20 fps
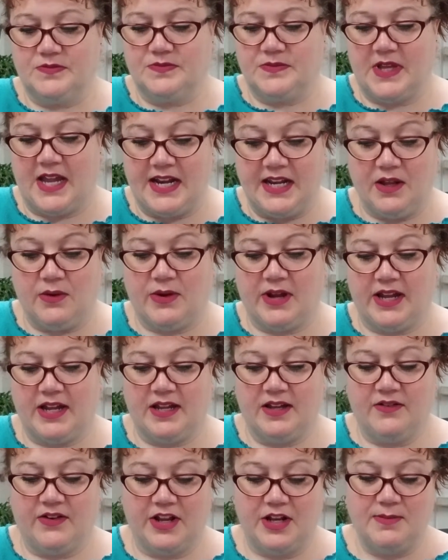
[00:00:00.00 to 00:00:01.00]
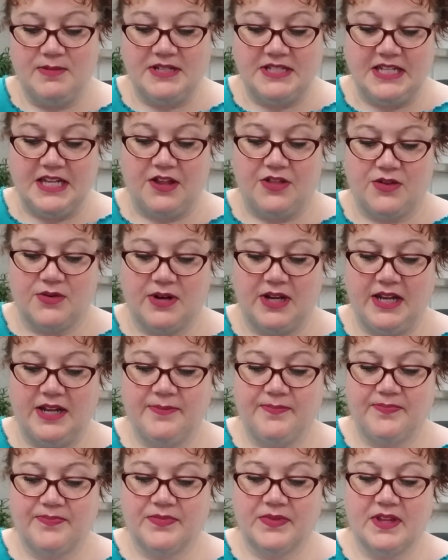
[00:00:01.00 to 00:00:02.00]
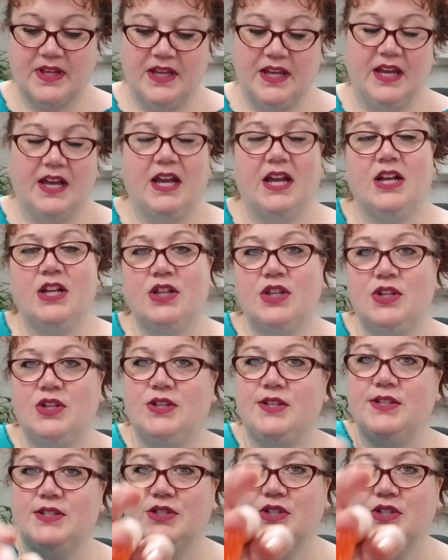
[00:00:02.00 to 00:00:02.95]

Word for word: anyway, vitamin D3. And they're these